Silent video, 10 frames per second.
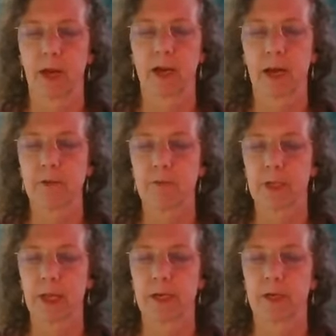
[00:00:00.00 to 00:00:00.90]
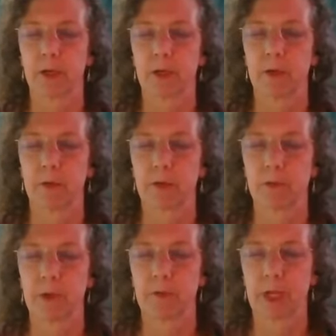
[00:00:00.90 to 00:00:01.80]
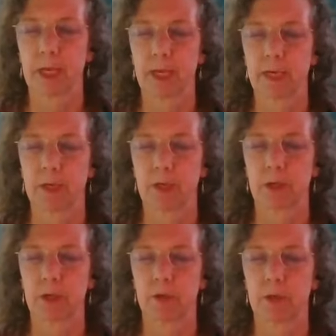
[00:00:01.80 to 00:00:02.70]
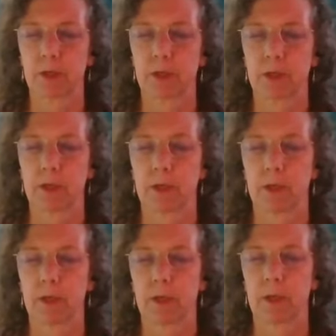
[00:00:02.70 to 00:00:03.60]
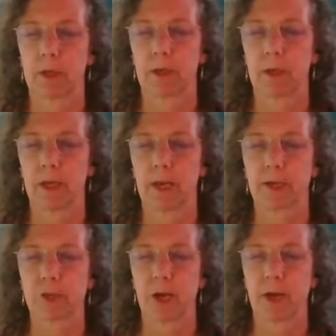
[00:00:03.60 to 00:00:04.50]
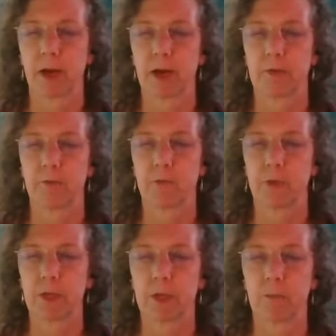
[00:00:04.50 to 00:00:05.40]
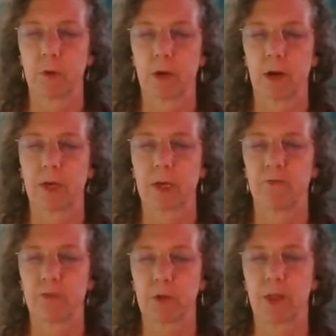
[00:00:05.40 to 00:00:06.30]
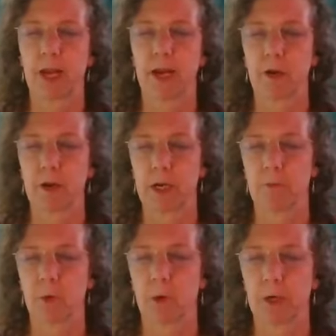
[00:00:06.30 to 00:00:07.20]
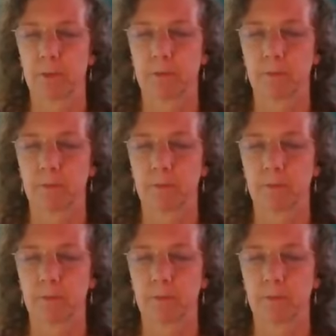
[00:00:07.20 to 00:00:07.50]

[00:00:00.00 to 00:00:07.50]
a kind of a letting go, a little bit of a letting go. And actually, I can feel it more. I can feel that area more.